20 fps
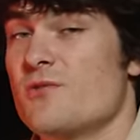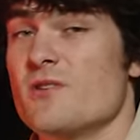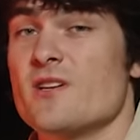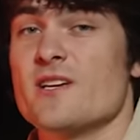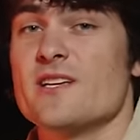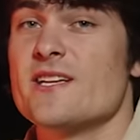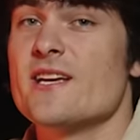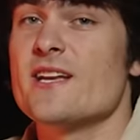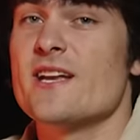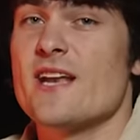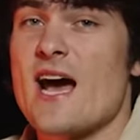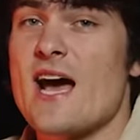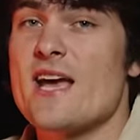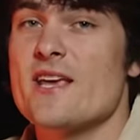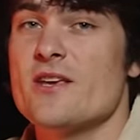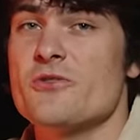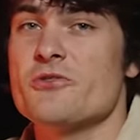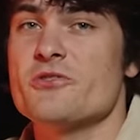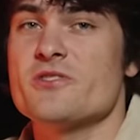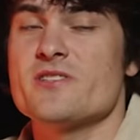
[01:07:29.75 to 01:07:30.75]
really didn't. I
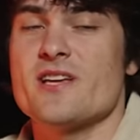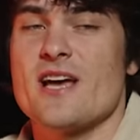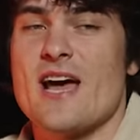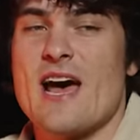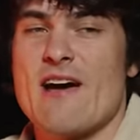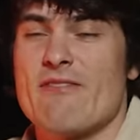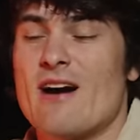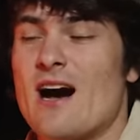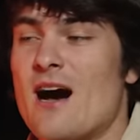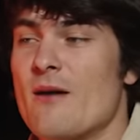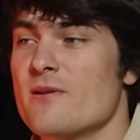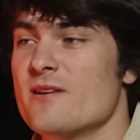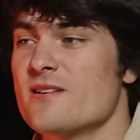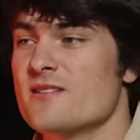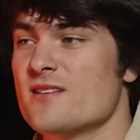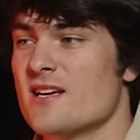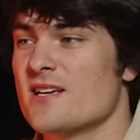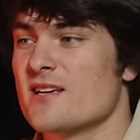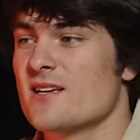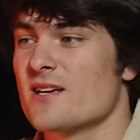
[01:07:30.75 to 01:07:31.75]
used to have hobbies
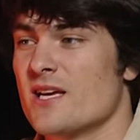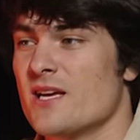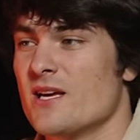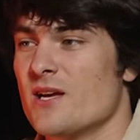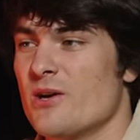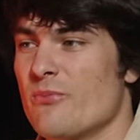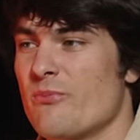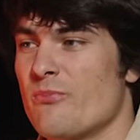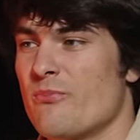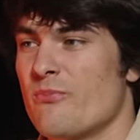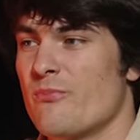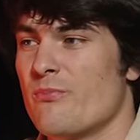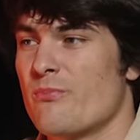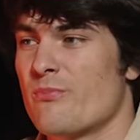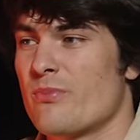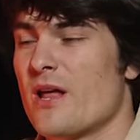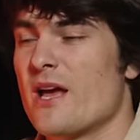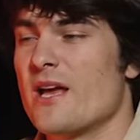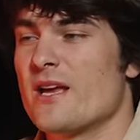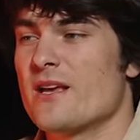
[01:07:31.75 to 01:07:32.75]
like
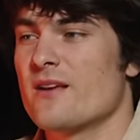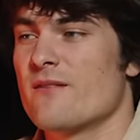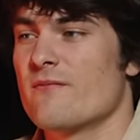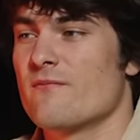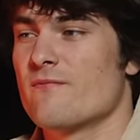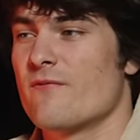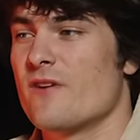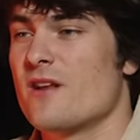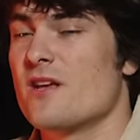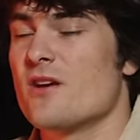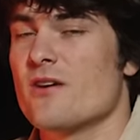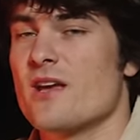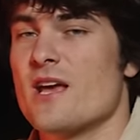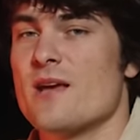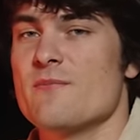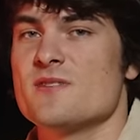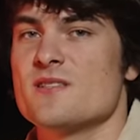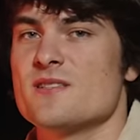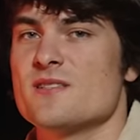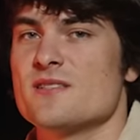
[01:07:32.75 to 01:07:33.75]
playing video
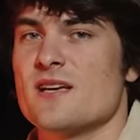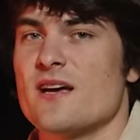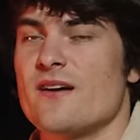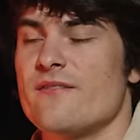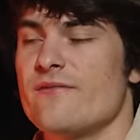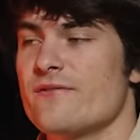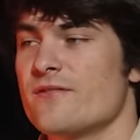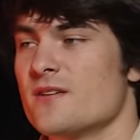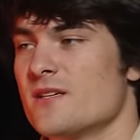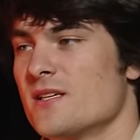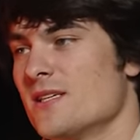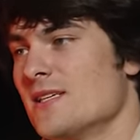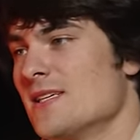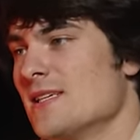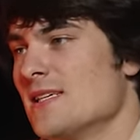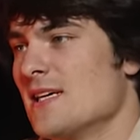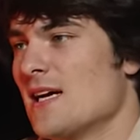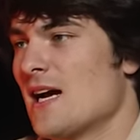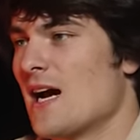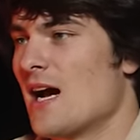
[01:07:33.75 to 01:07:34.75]
games and stuff
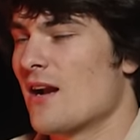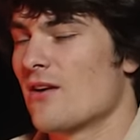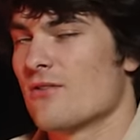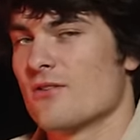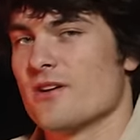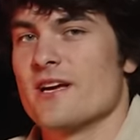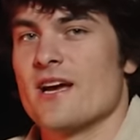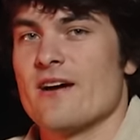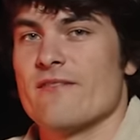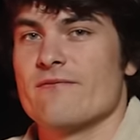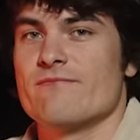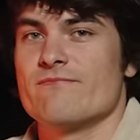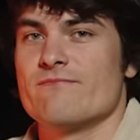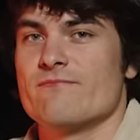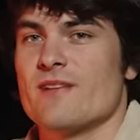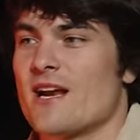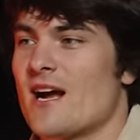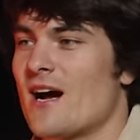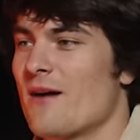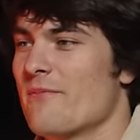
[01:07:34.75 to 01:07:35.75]
I don't really have
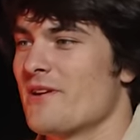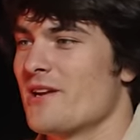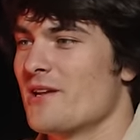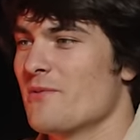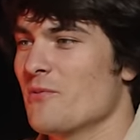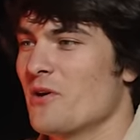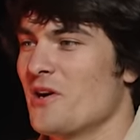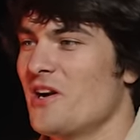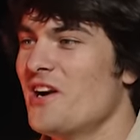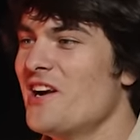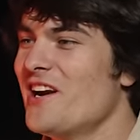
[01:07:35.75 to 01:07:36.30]
that hobby anymore.